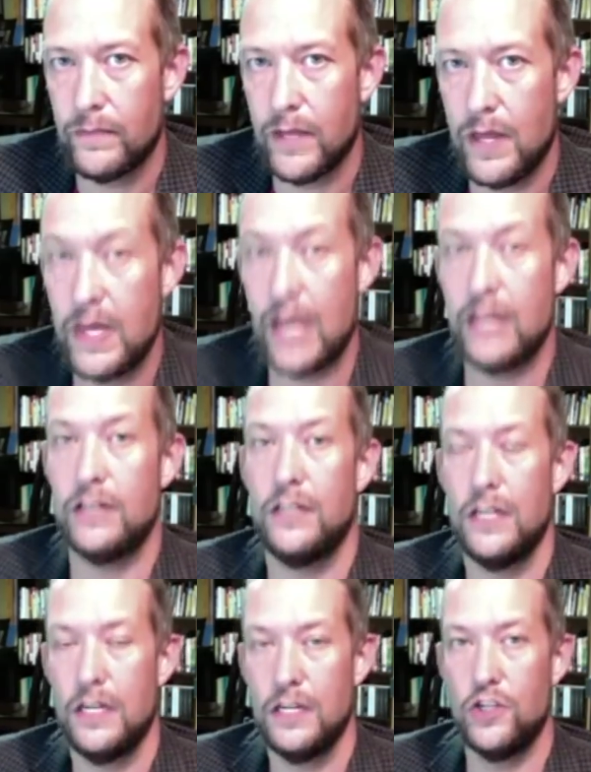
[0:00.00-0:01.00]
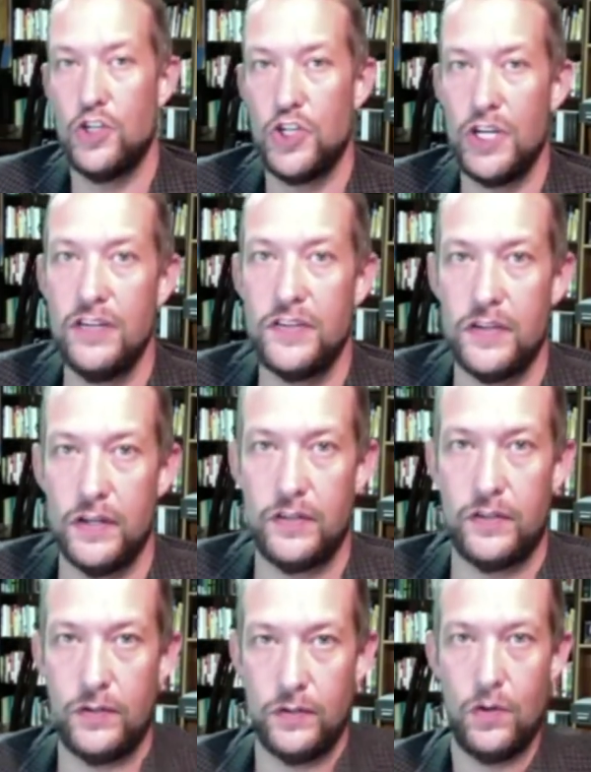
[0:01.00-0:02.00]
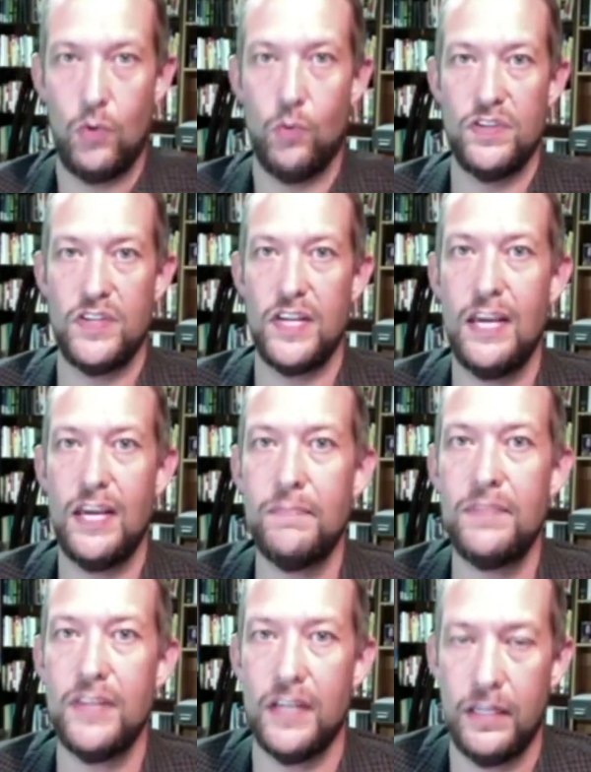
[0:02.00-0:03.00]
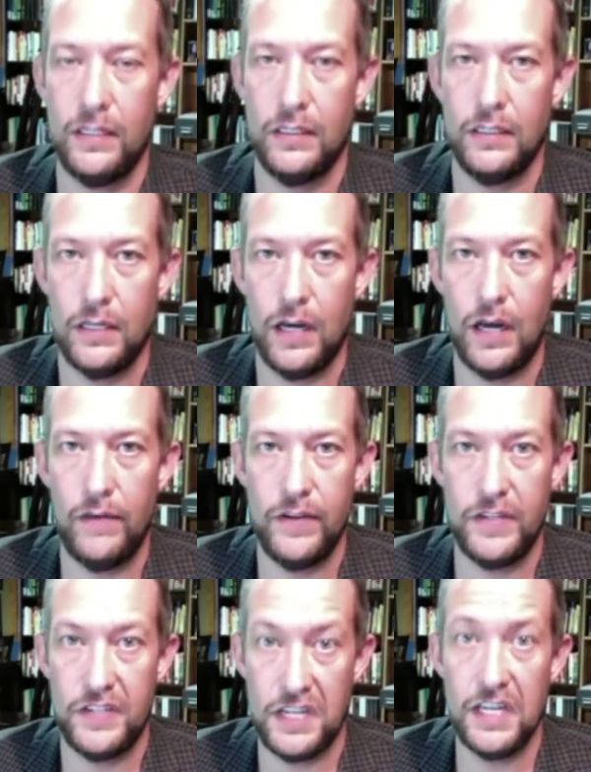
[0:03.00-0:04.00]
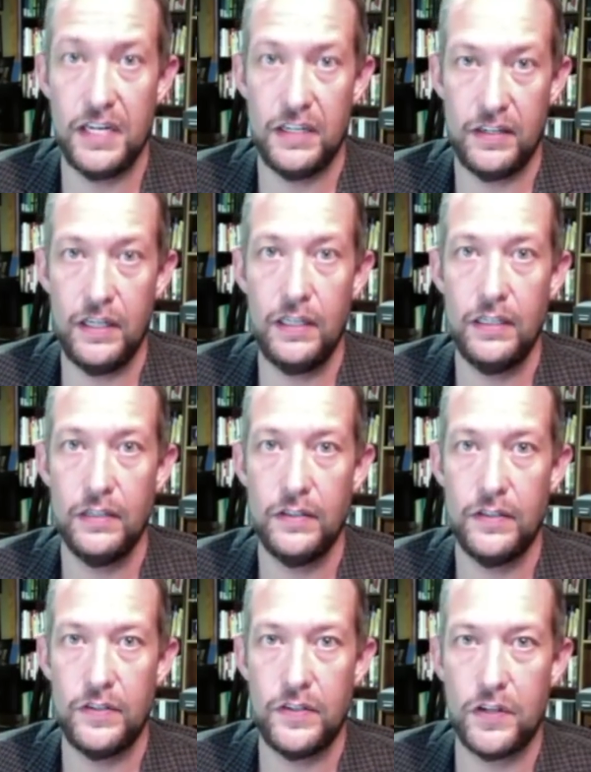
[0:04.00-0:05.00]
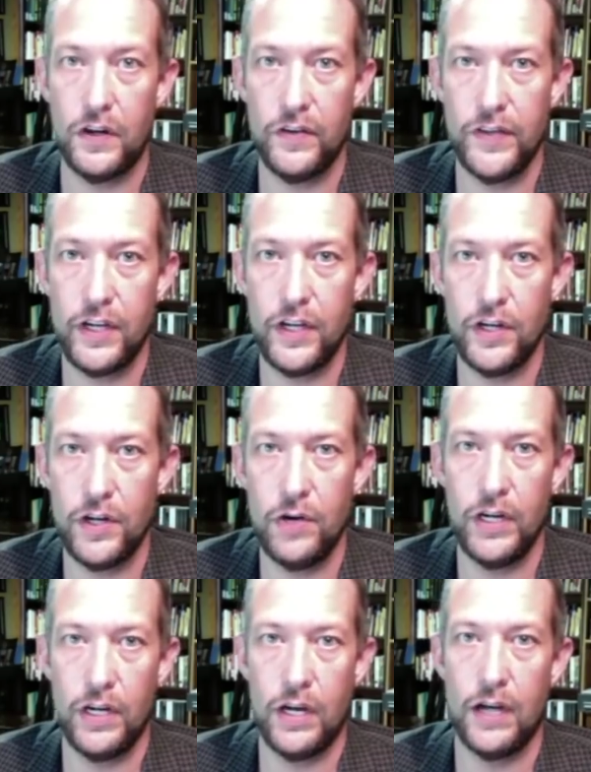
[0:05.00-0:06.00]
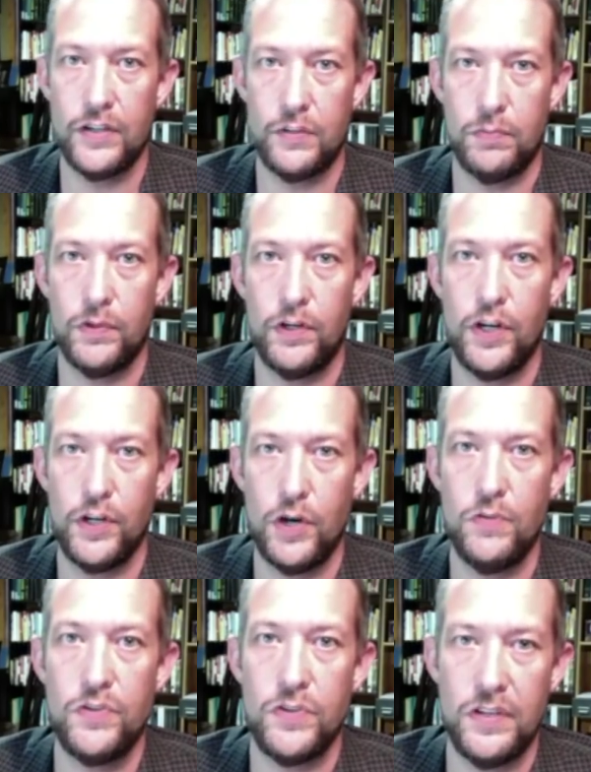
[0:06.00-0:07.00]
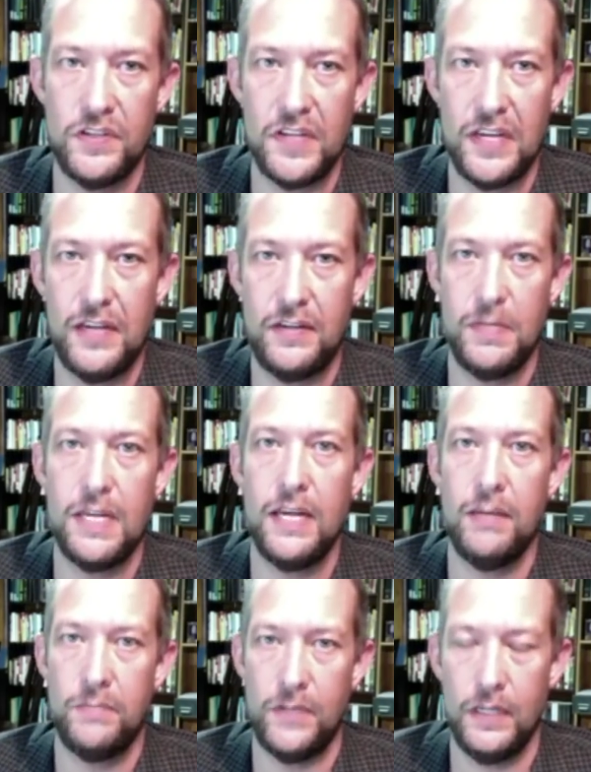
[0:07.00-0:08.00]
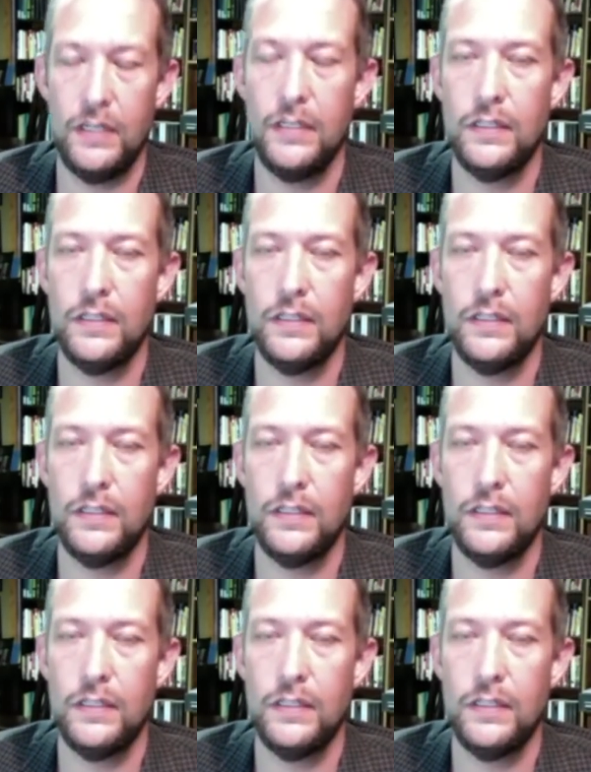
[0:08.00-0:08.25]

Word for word: That Jesus was emptied of his deity. This is called the kenotic gospel, kenosis, it to be emptied.